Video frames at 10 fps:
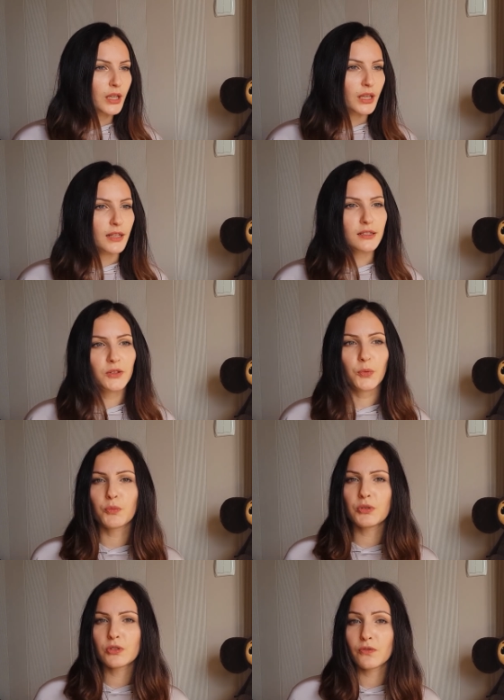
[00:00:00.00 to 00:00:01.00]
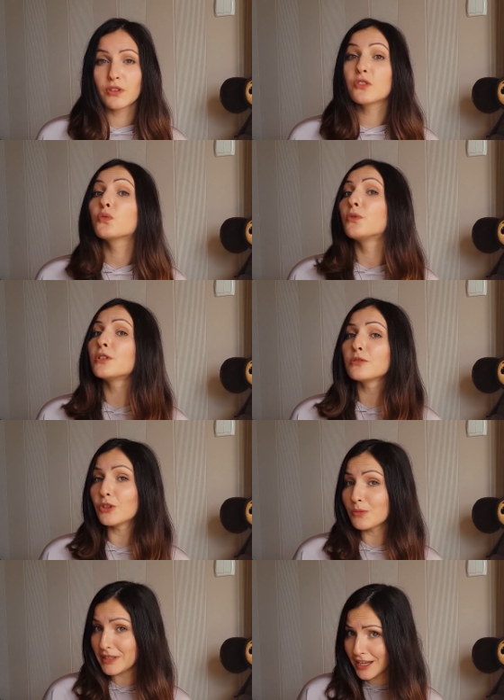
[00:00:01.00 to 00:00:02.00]
is the purpose of this world
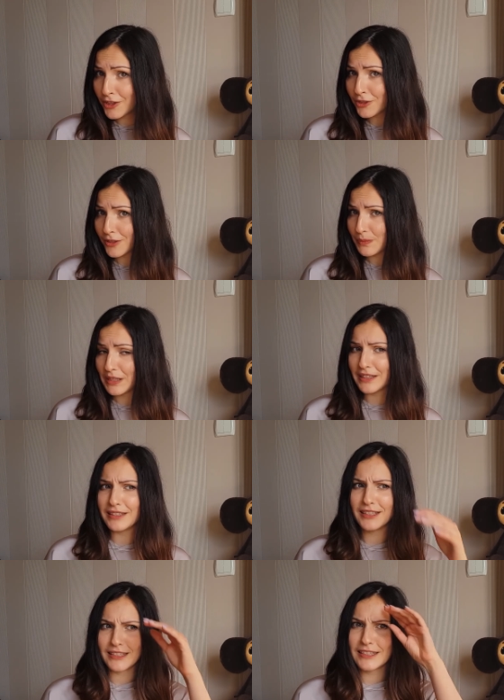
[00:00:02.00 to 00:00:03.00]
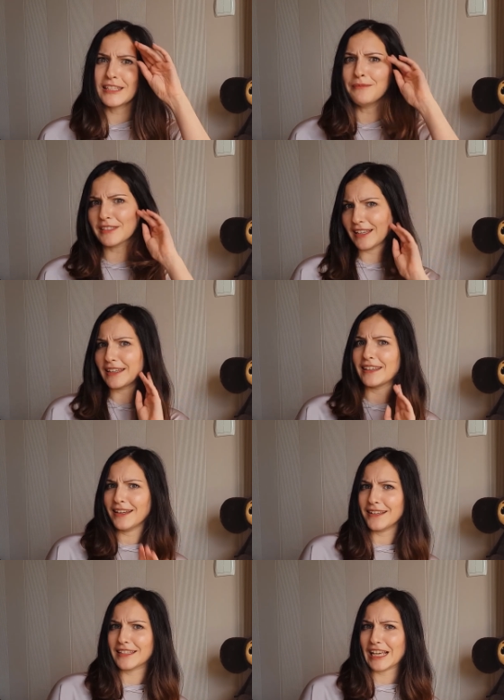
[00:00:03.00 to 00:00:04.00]
domination, because it seems like it
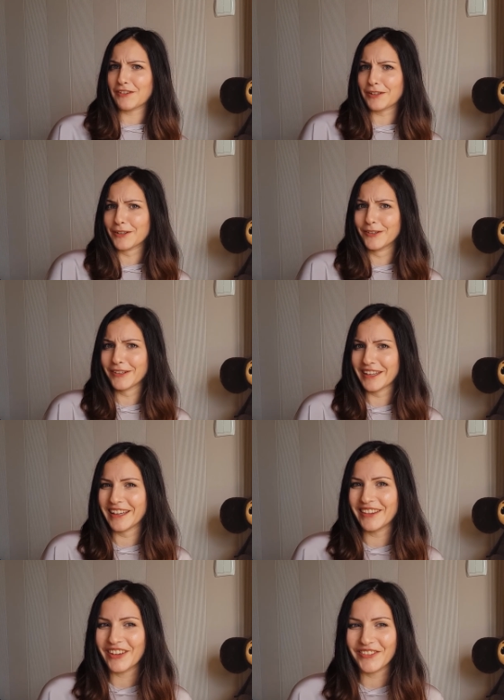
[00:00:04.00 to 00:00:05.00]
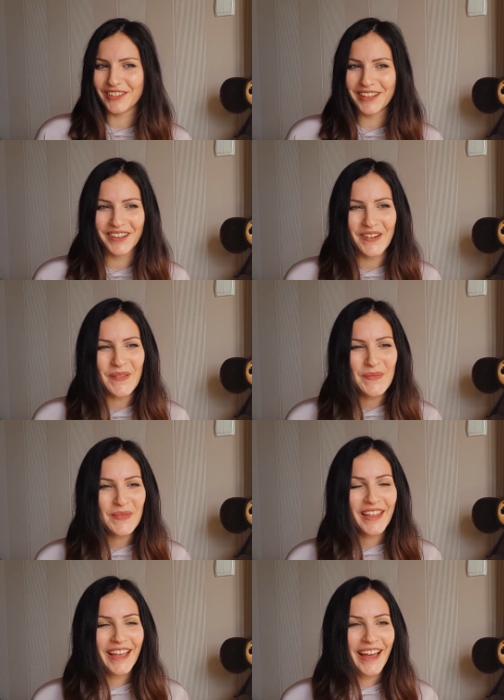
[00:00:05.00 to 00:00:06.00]
is after looking at that video.
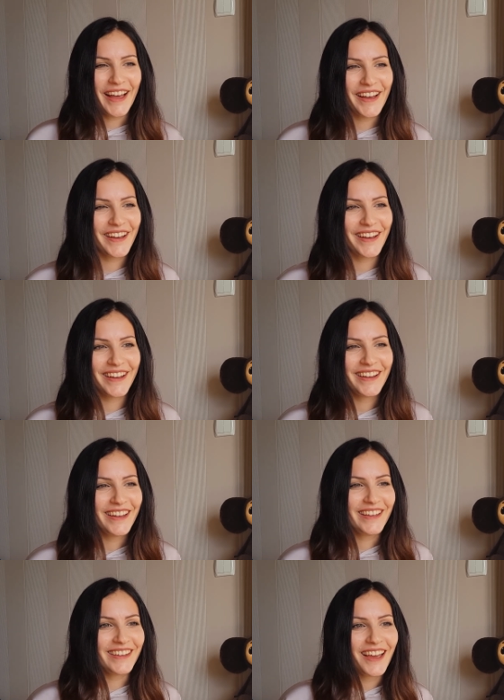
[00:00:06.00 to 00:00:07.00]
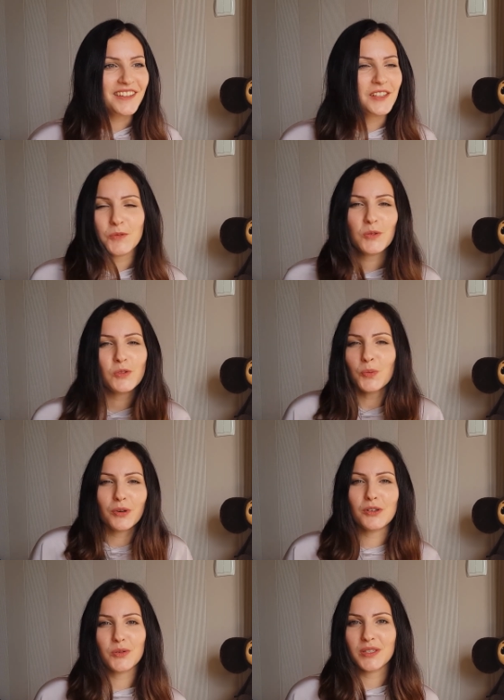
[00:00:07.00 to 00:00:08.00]
Yeah, this was super
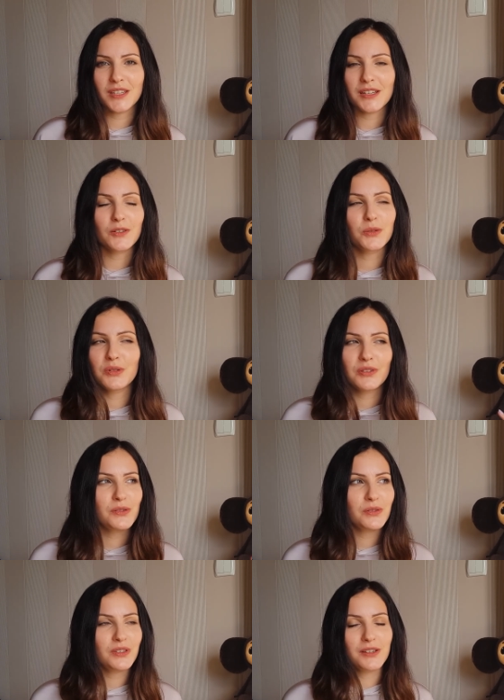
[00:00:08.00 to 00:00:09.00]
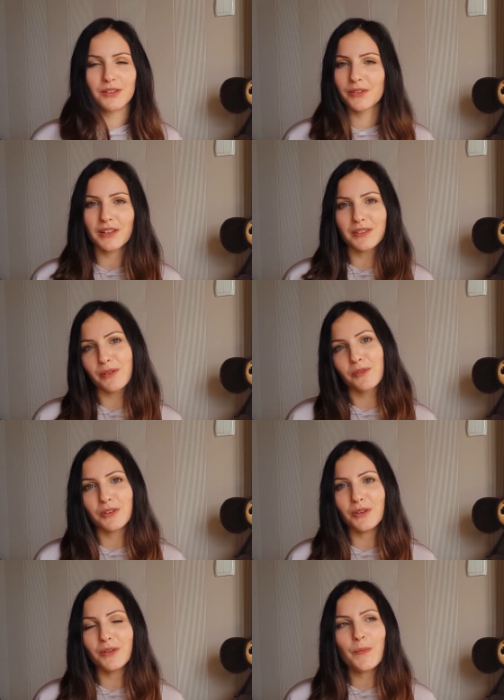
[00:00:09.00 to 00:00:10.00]
interesting. It's always interesting to look at someone
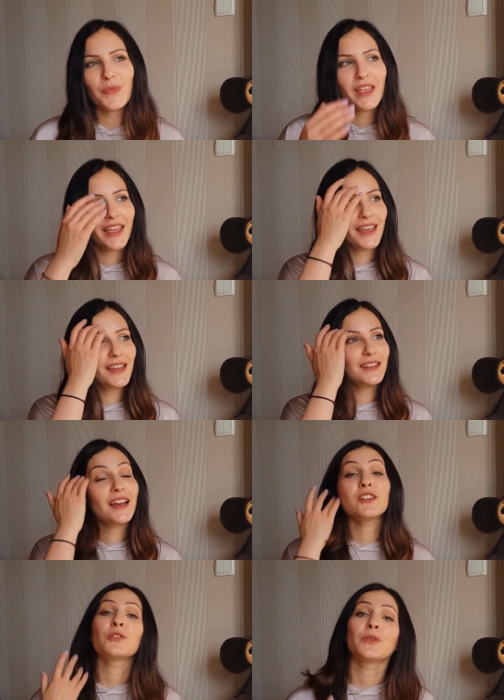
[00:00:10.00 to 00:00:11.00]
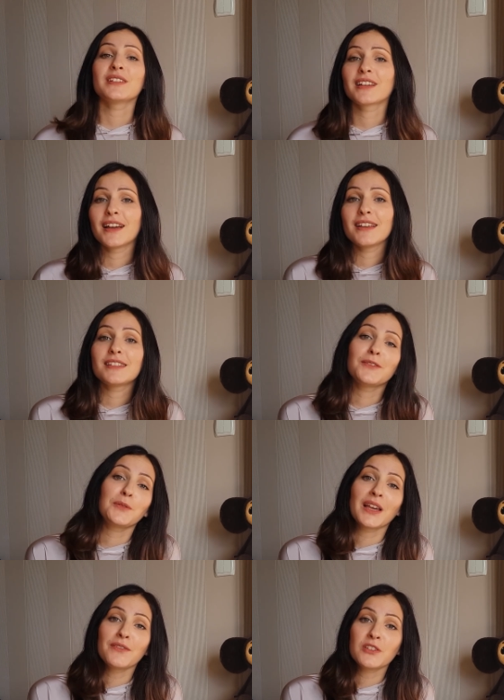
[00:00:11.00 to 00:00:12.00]
new. And as always, guys, if
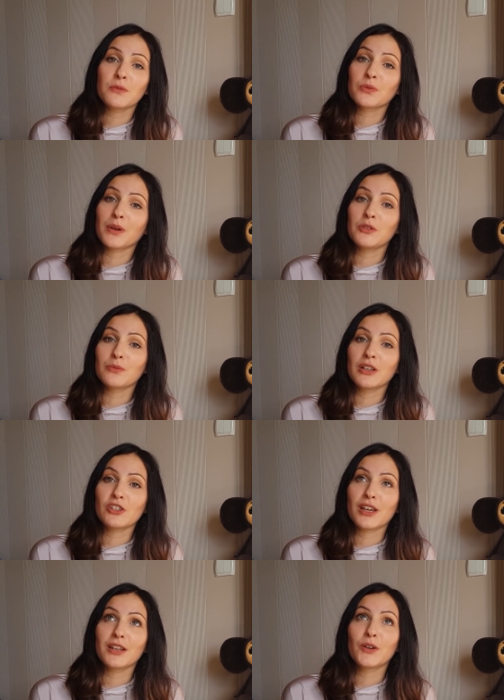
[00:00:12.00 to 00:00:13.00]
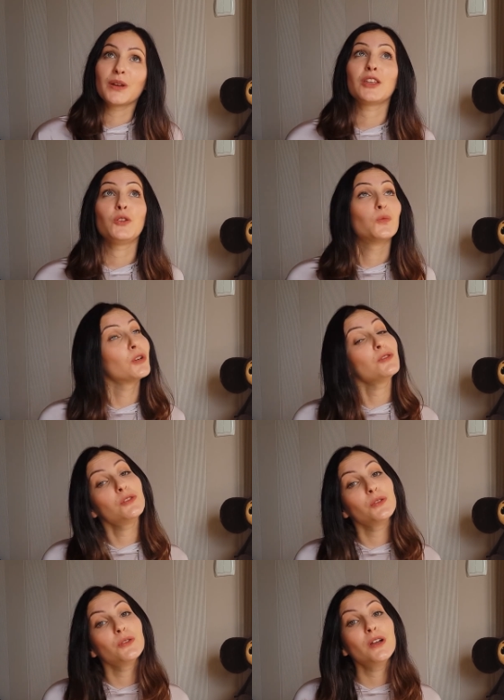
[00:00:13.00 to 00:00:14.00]
you haven't subscribed to my channel and you want
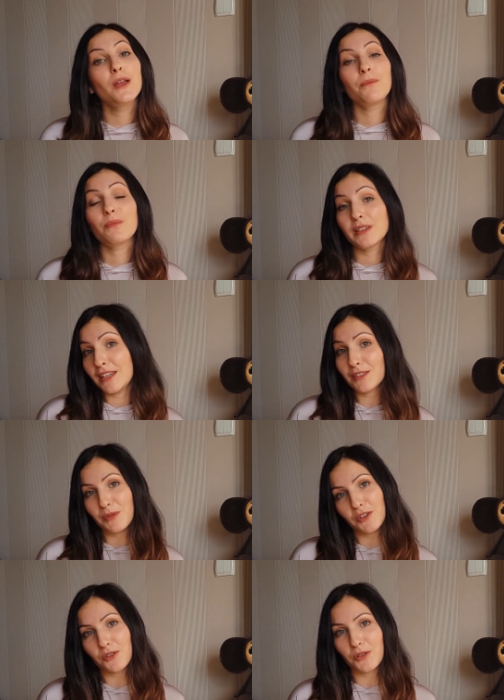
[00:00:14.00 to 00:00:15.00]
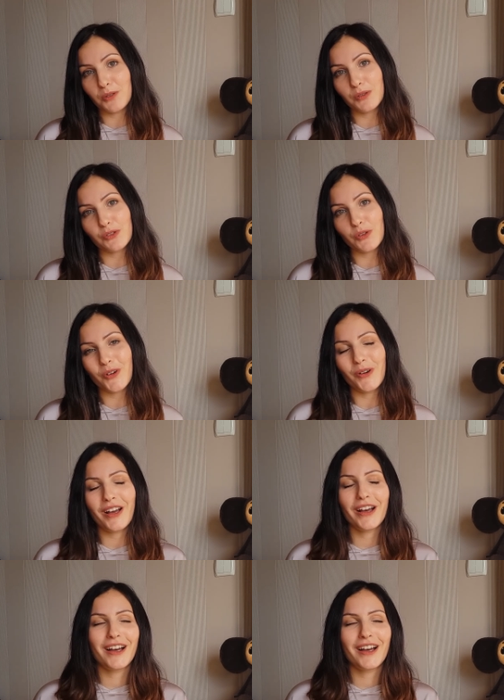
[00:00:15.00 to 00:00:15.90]
to, please make sure you do so.